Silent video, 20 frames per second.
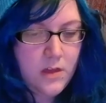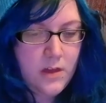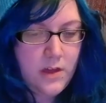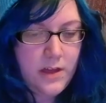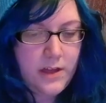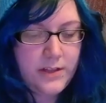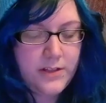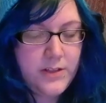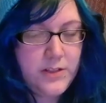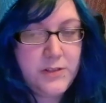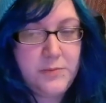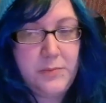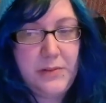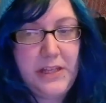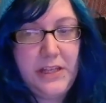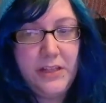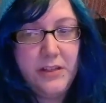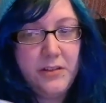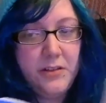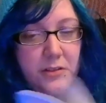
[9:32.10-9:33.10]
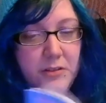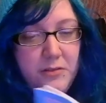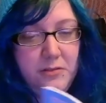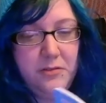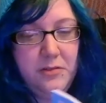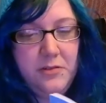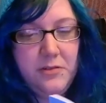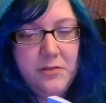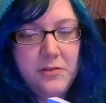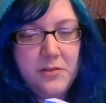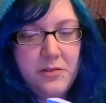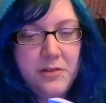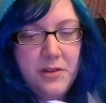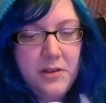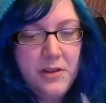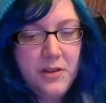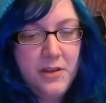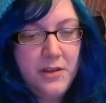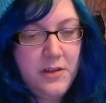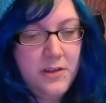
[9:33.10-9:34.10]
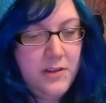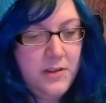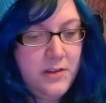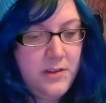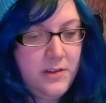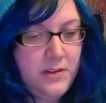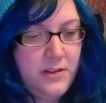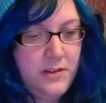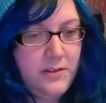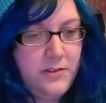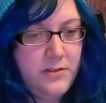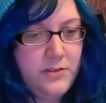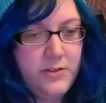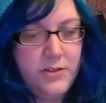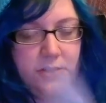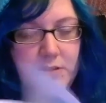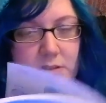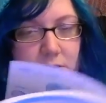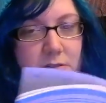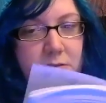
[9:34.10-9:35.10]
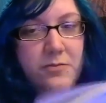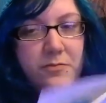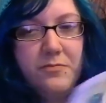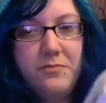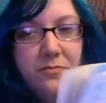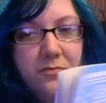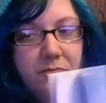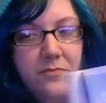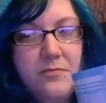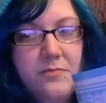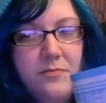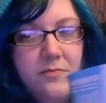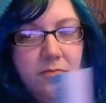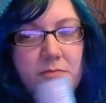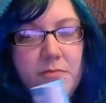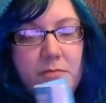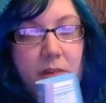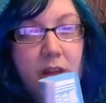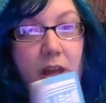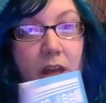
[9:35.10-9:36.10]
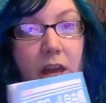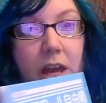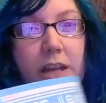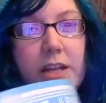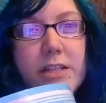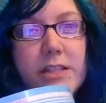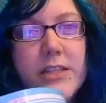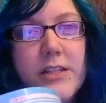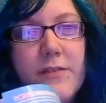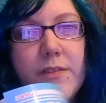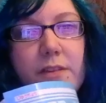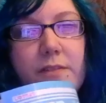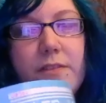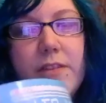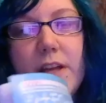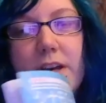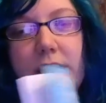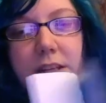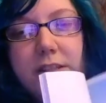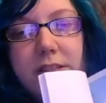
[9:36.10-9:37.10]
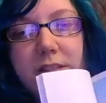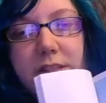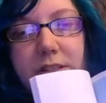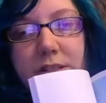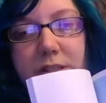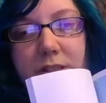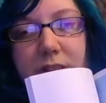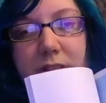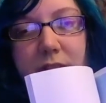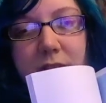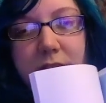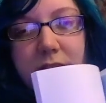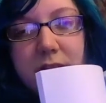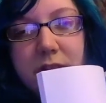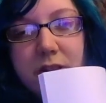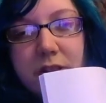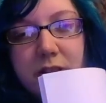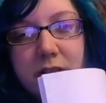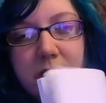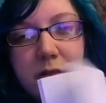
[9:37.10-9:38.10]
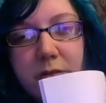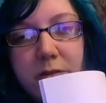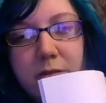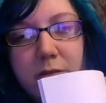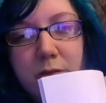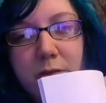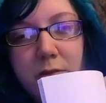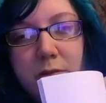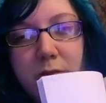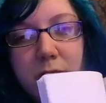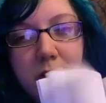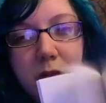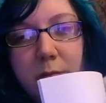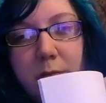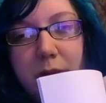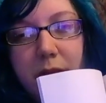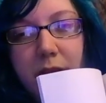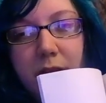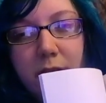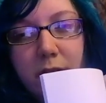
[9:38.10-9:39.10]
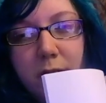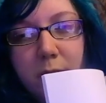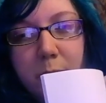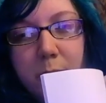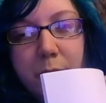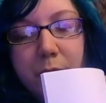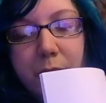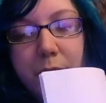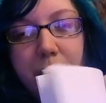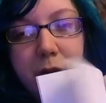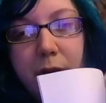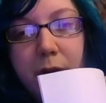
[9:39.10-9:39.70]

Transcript: It's just blank. It's just, it doesn't even have lines. It's just a totally blank notebook.